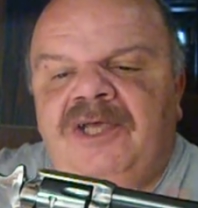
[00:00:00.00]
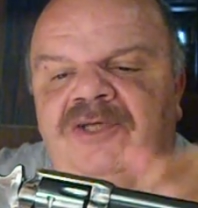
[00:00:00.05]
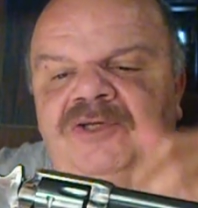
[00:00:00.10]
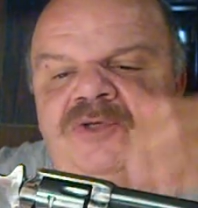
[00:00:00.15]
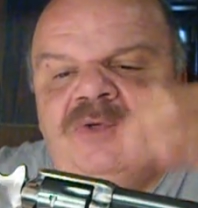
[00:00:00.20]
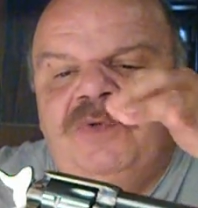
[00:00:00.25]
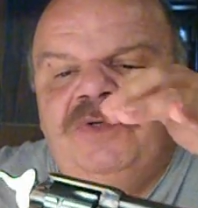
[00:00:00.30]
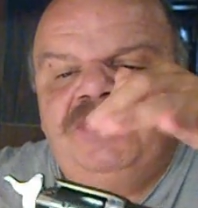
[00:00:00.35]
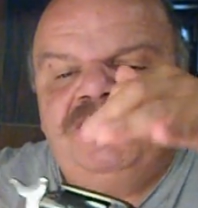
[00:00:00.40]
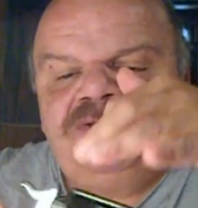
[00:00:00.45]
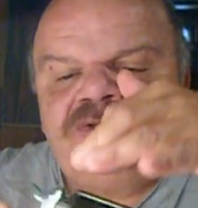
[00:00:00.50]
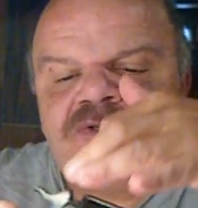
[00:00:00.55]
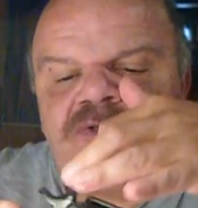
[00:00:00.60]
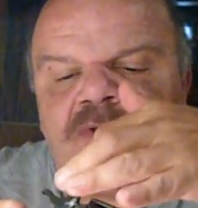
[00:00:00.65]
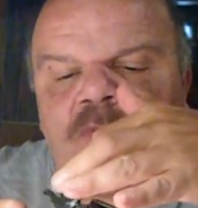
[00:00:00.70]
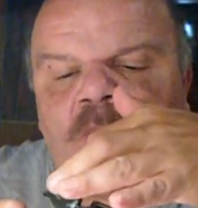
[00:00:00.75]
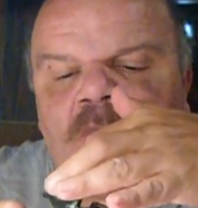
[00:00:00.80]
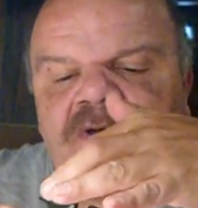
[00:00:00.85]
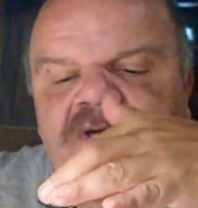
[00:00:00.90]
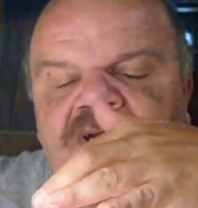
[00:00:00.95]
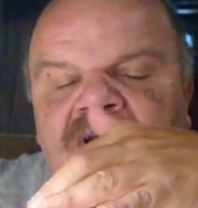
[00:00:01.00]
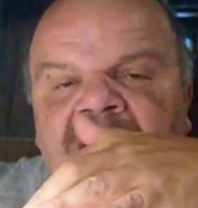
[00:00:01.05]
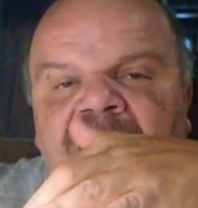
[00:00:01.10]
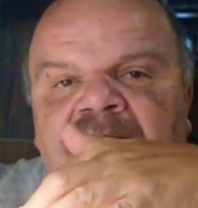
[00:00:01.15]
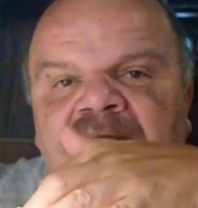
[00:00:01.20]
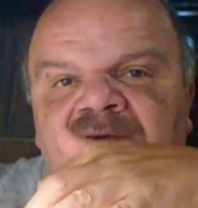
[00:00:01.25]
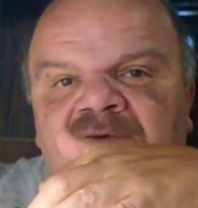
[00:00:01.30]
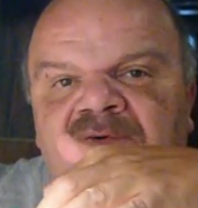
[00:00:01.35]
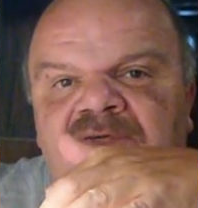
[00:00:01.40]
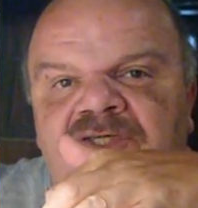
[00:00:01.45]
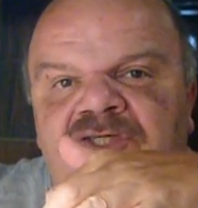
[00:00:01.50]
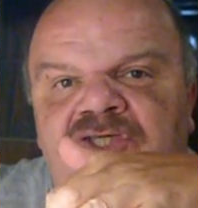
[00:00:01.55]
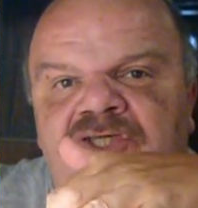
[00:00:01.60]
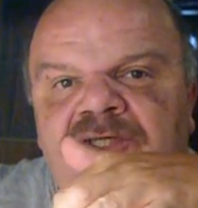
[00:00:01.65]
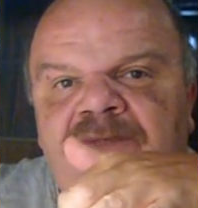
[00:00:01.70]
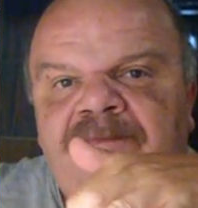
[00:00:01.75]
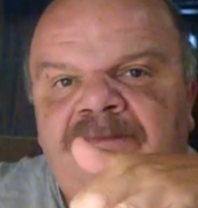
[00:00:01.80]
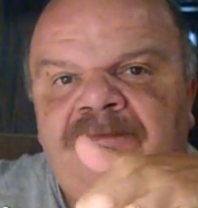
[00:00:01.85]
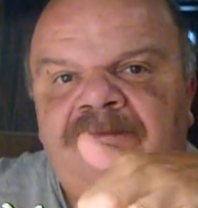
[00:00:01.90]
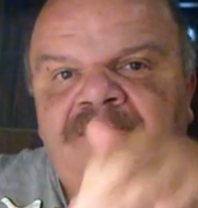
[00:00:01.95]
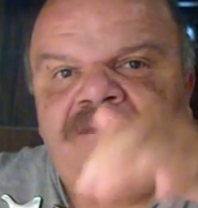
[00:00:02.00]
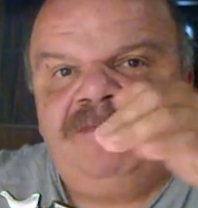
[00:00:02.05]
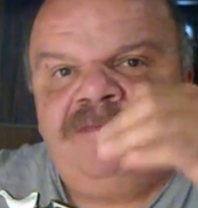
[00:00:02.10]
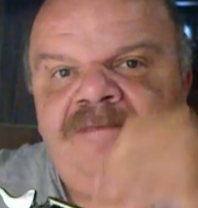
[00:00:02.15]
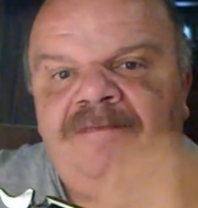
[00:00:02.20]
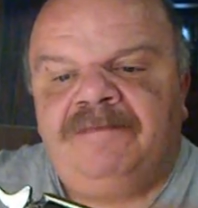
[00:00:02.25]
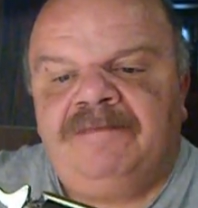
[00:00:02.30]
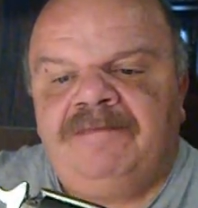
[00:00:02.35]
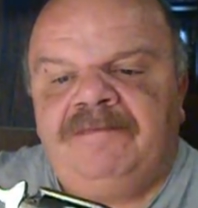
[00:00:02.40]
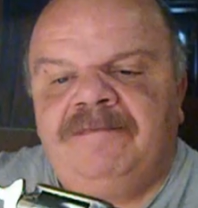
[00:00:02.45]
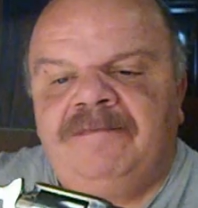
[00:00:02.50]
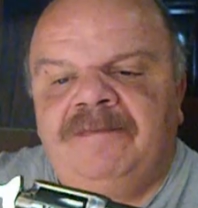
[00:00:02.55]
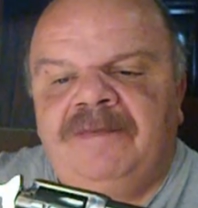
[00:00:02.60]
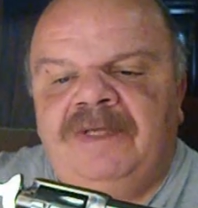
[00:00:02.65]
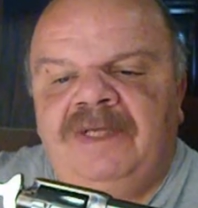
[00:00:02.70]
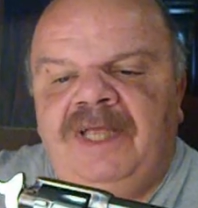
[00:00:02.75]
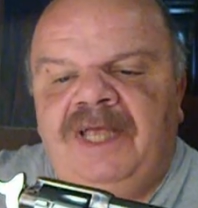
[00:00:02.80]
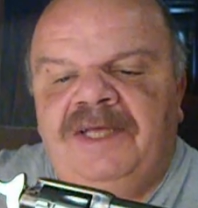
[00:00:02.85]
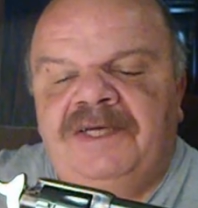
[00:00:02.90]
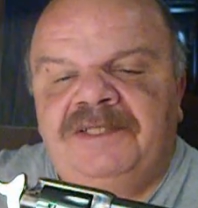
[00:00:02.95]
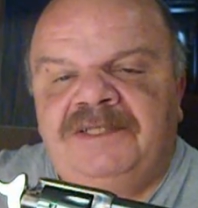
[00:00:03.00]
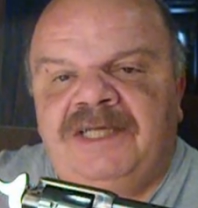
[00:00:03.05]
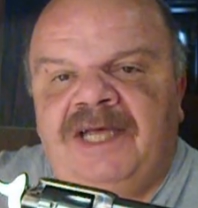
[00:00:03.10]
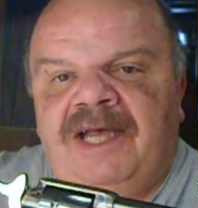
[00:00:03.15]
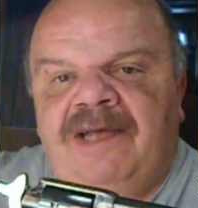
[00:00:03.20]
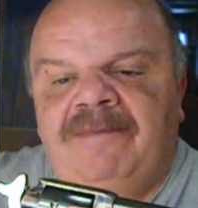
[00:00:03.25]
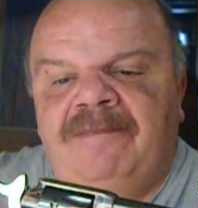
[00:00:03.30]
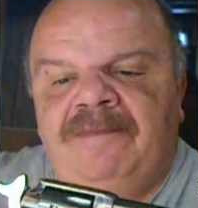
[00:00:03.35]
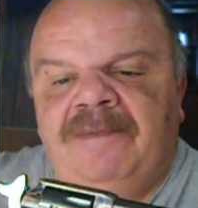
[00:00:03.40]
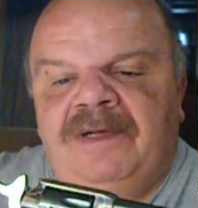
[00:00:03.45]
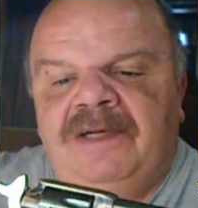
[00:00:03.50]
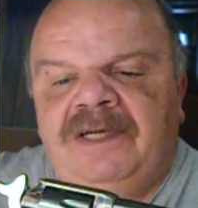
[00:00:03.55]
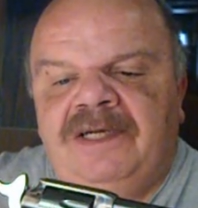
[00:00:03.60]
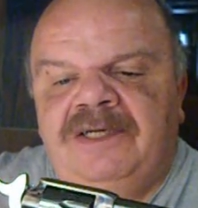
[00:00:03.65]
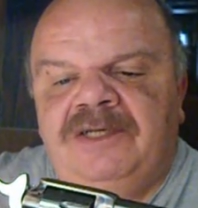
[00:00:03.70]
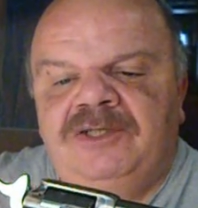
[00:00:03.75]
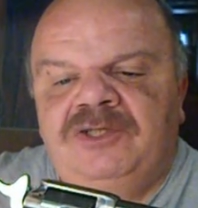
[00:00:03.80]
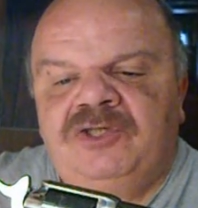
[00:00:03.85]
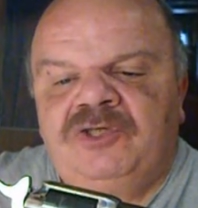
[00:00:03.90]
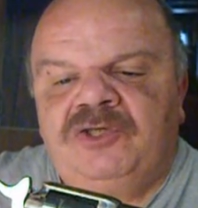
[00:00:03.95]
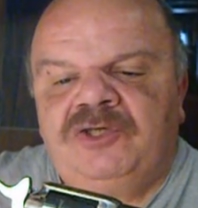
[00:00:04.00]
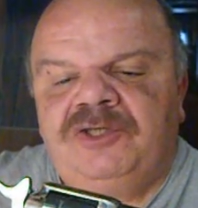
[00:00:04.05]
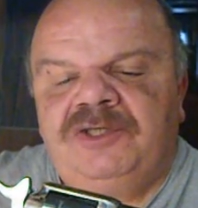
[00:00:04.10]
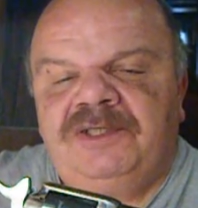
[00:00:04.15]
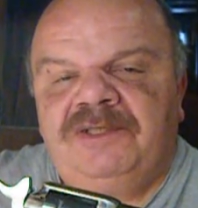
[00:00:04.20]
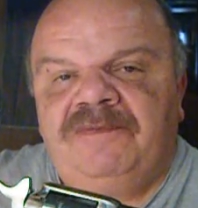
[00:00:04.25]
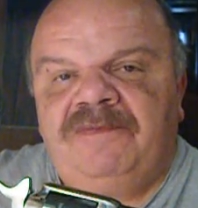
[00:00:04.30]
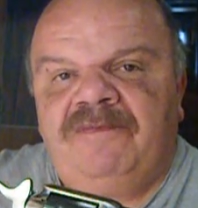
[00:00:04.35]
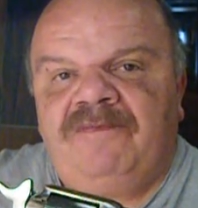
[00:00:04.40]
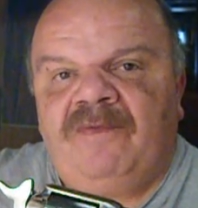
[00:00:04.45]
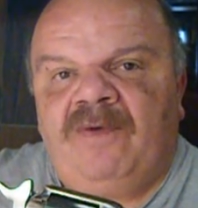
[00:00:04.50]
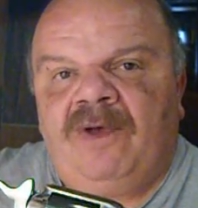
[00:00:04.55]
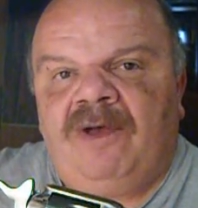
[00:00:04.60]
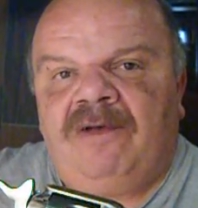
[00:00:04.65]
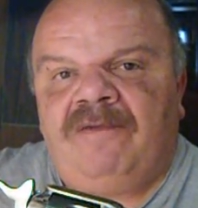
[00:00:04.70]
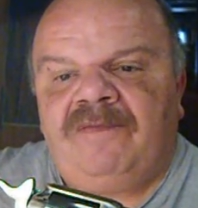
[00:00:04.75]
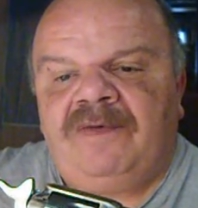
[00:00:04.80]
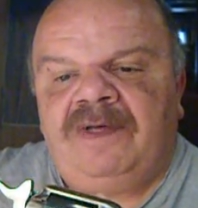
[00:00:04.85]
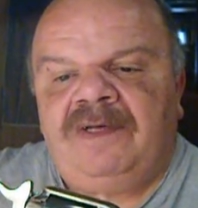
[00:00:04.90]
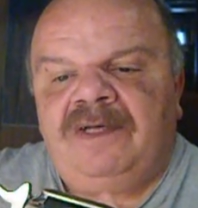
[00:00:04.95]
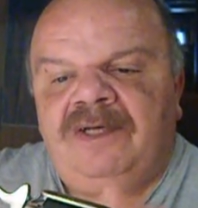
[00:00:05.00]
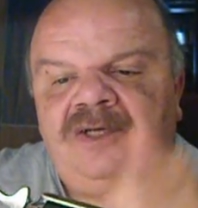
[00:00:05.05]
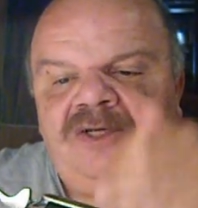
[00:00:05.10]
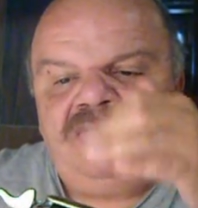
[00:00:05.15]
You would insert one cartridge at a time, turning the revolver,